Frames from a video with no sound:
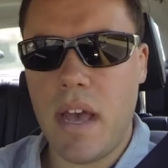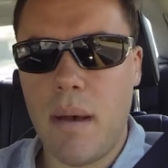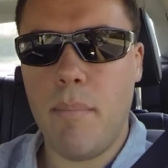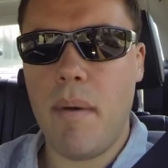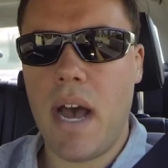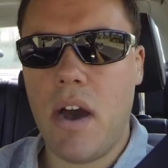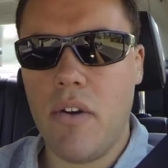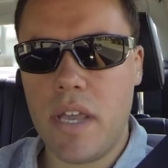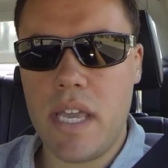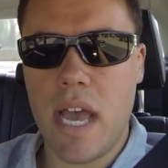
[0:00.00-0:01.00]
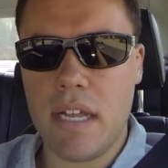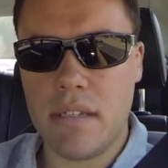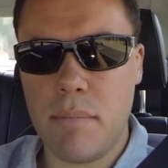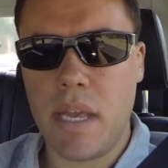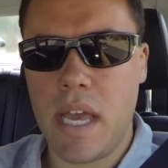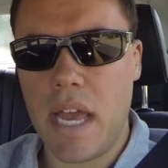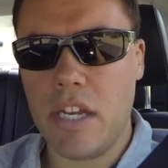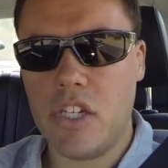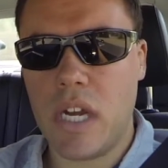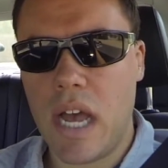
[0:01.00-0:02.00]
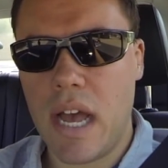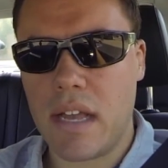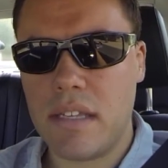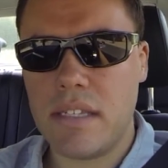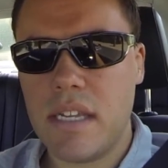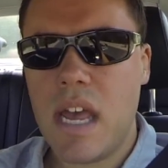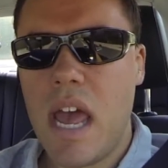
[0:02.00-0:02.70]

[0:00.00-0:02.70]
about Yes PHX